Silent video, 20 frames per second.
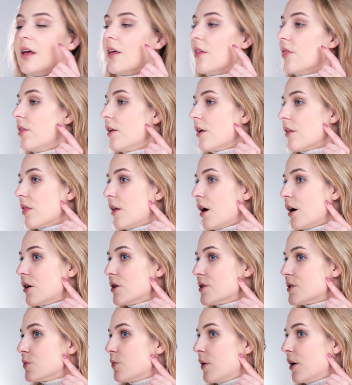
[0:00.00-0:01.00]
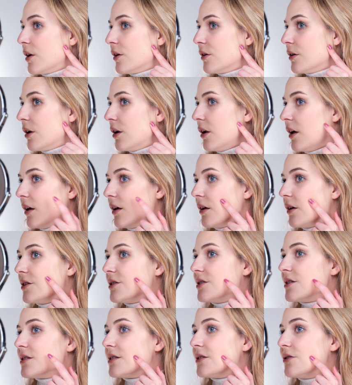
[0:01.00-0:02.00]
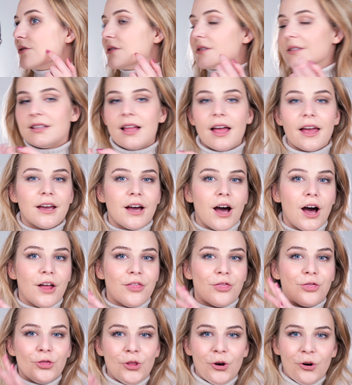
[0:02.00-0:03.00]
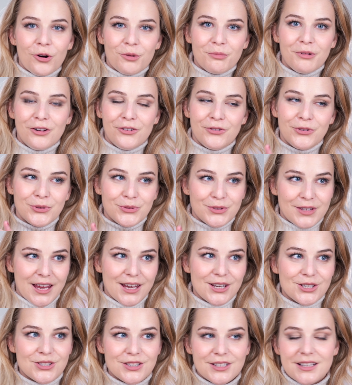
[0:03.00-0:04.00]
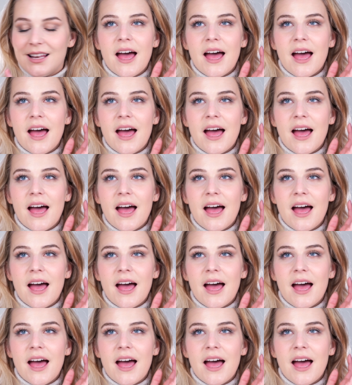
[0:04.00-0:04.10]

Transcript: The Nars one just looks like a normal foundation.